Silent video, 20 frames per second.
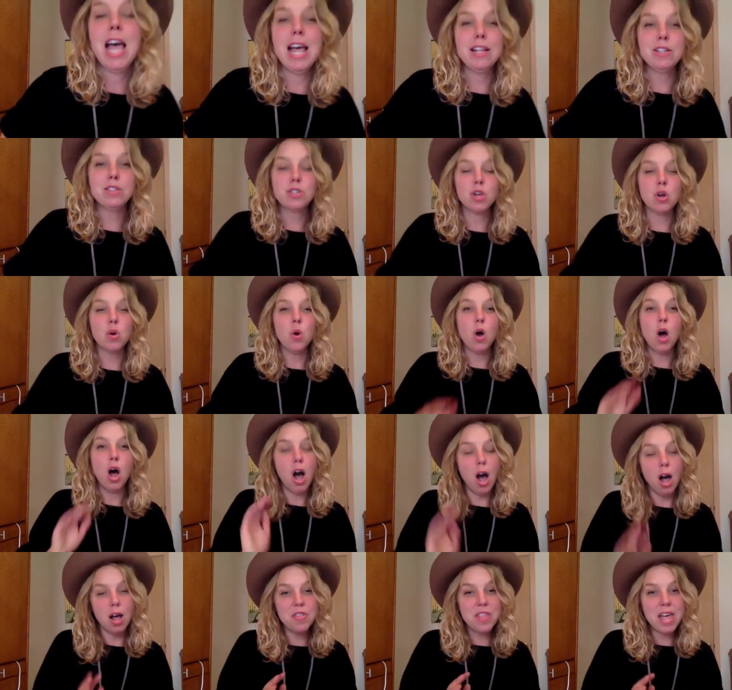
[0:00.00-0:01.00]
And so,
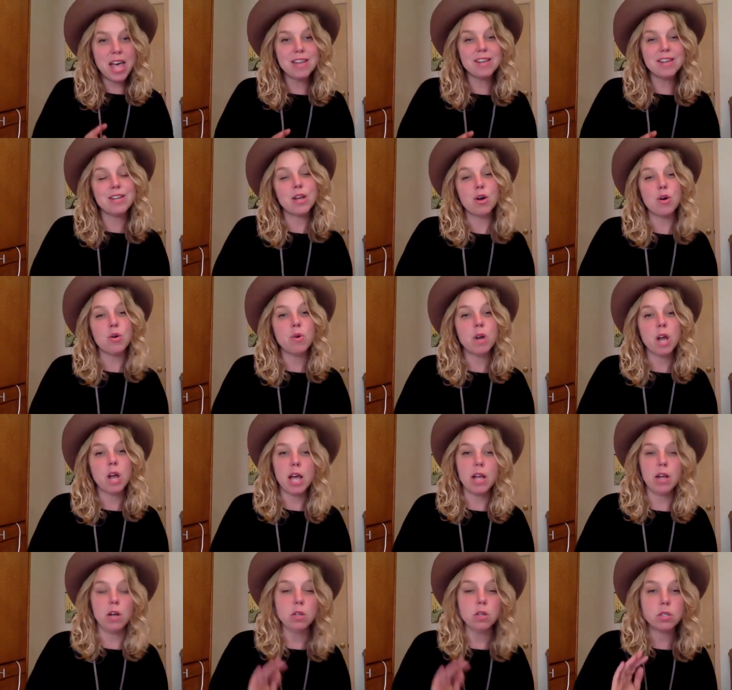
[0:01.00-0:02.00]
on that note,
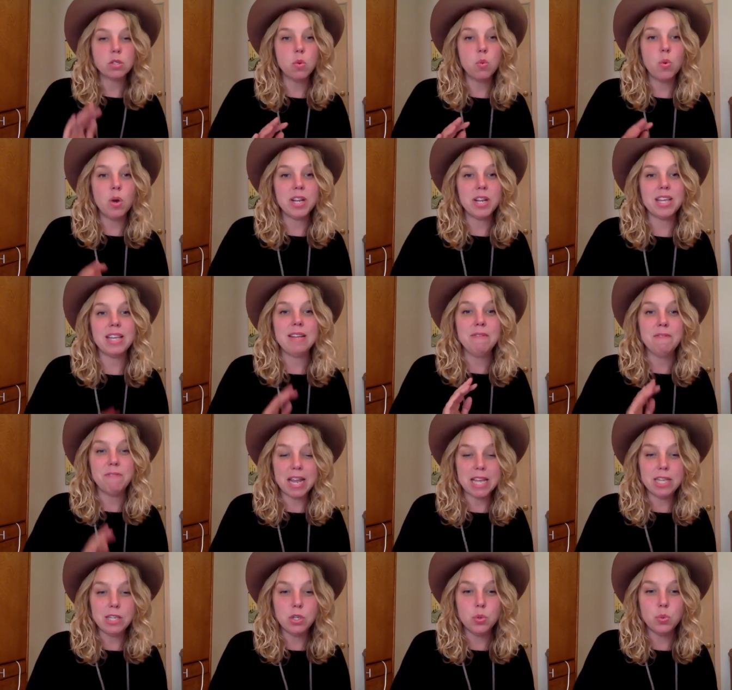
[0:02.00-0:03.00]
I also want to
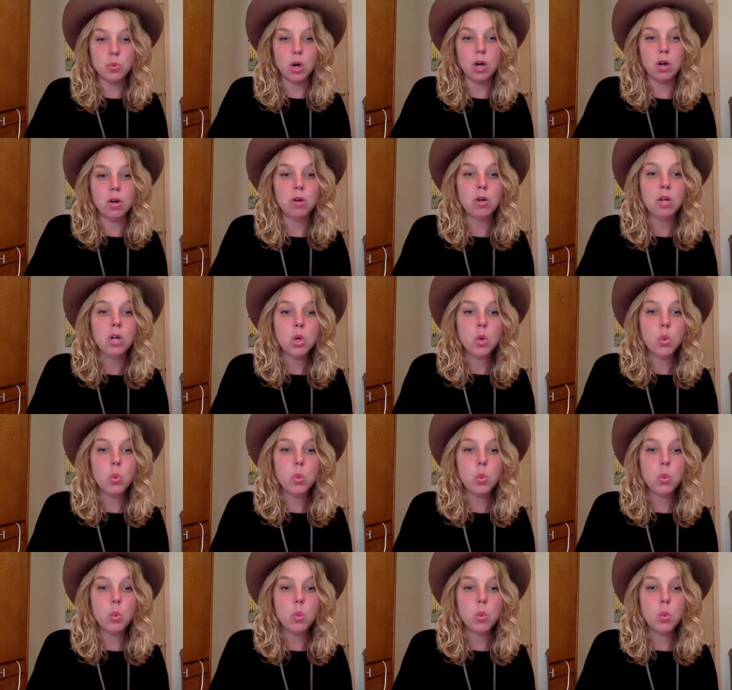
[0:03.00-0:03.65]
invite you all.